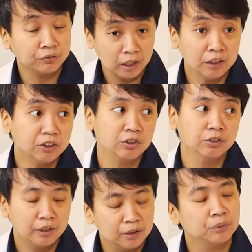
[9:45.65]
if taas
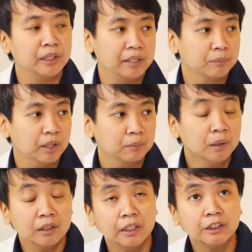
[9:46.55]
yun, then we label.
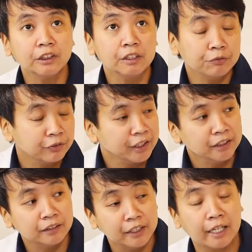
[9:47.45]
But it's
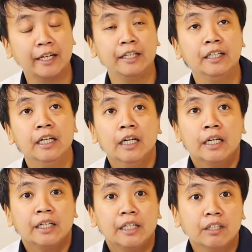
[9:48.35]
different, di ay,
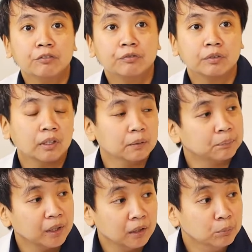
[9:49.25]
if
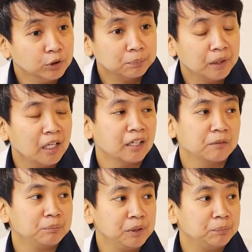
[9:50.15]
pag-abot pa lang
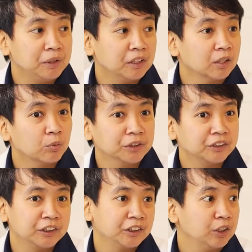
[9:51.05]
ang BP tag
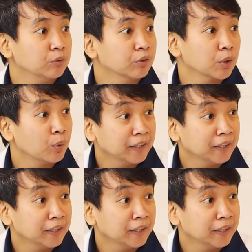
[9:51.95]
160 over